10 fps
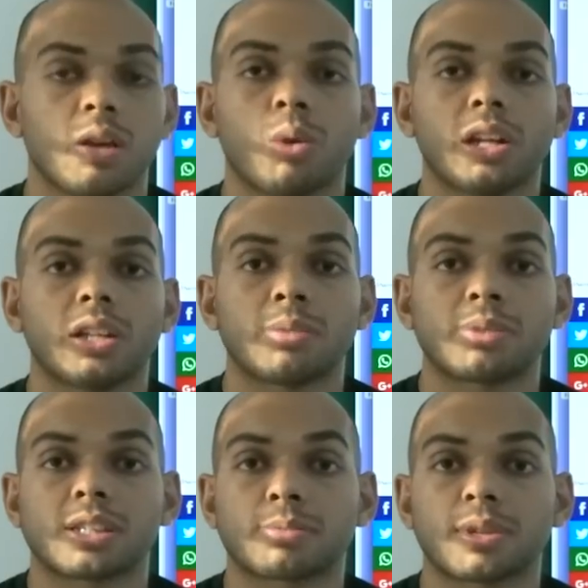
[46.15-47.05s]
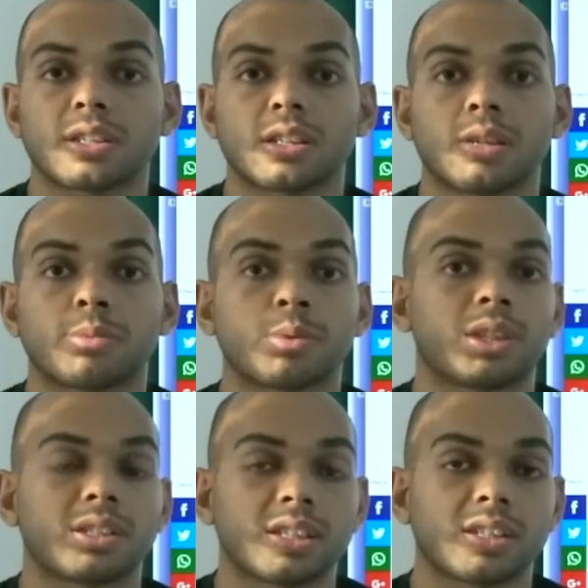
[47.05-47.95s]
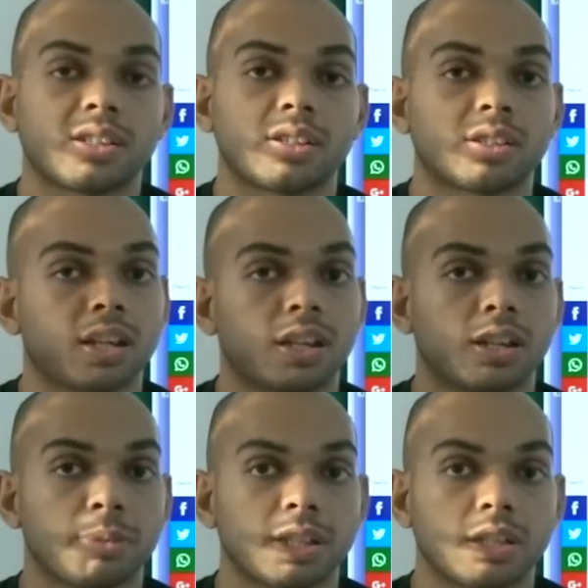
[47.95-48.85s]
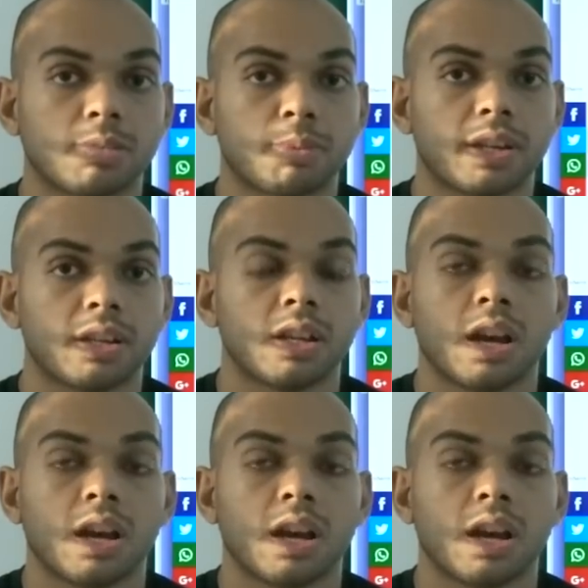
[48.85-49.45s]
while the M6 Plus comes with a 6-inch 1080p display.